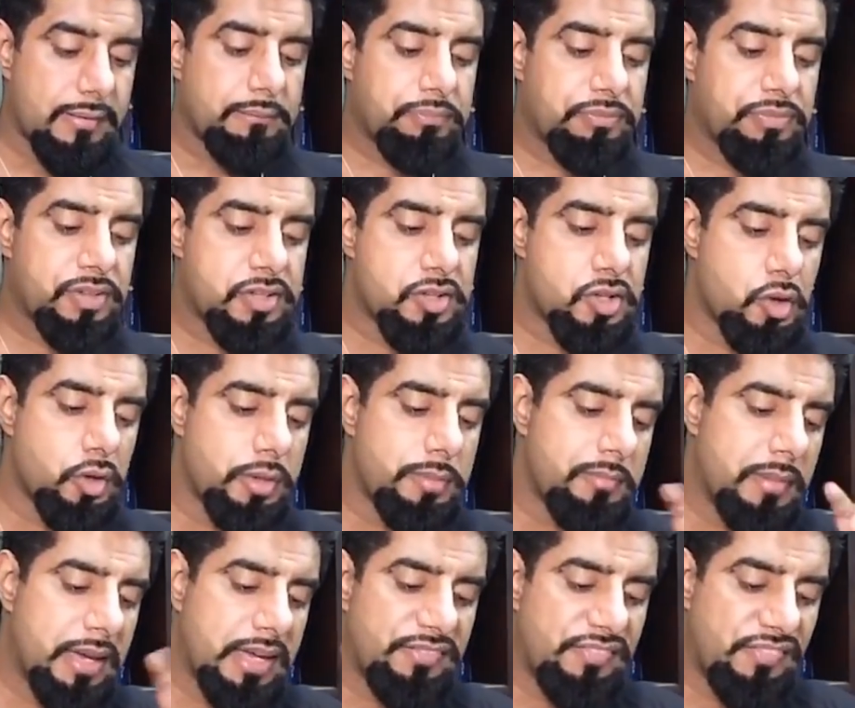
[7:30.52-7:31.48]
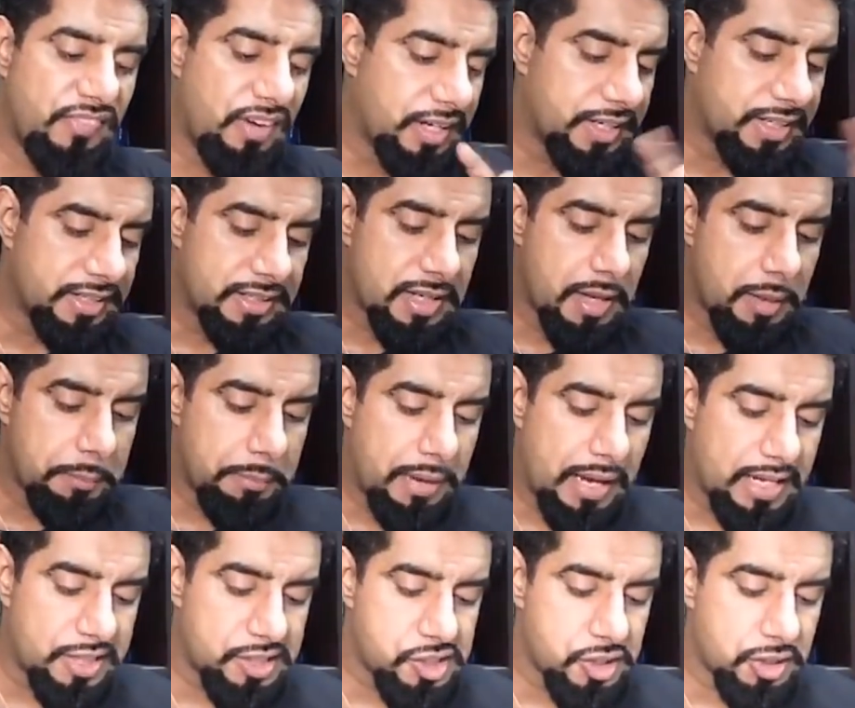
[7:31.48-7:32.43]
And so he may find
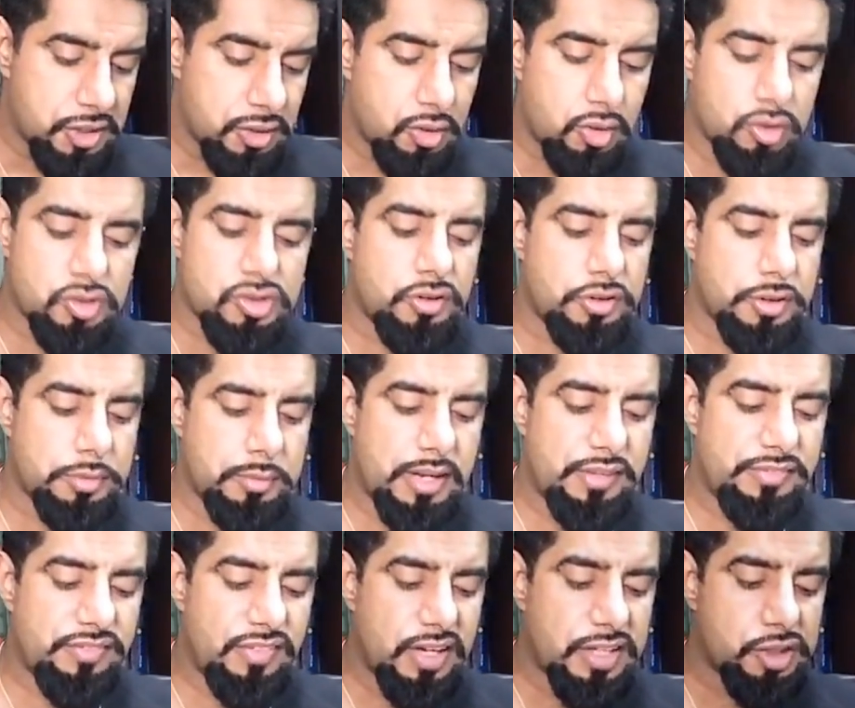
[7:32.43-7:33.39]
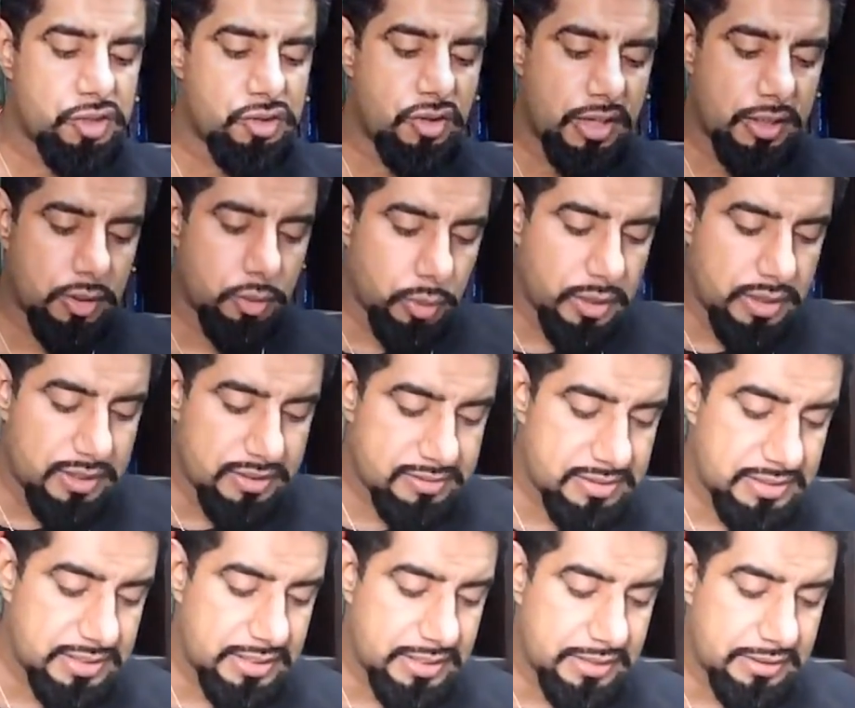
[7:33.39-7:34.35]
compassion, or sorry, he may find
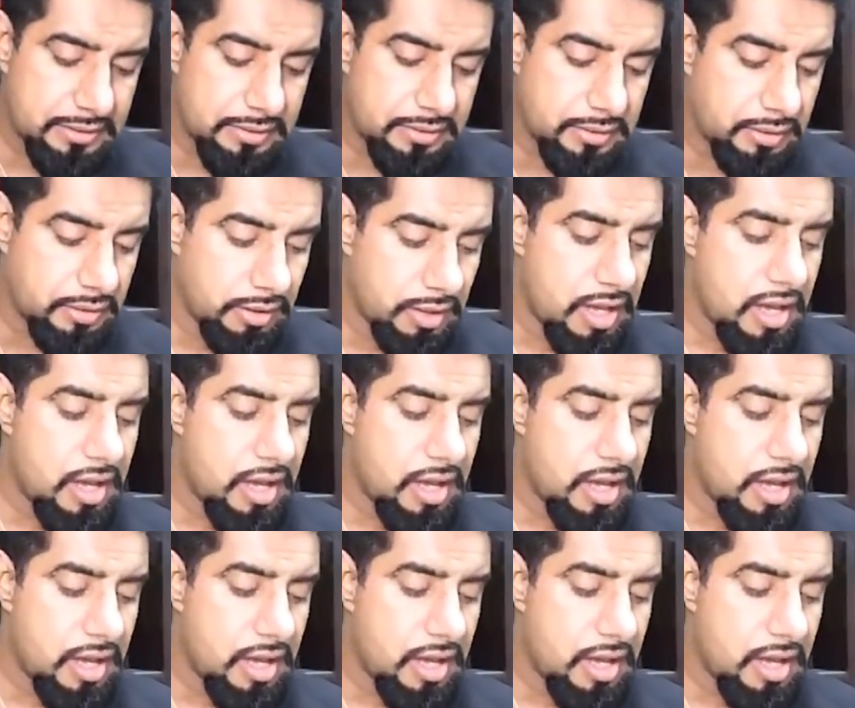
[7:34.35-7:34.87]
tranquility in her.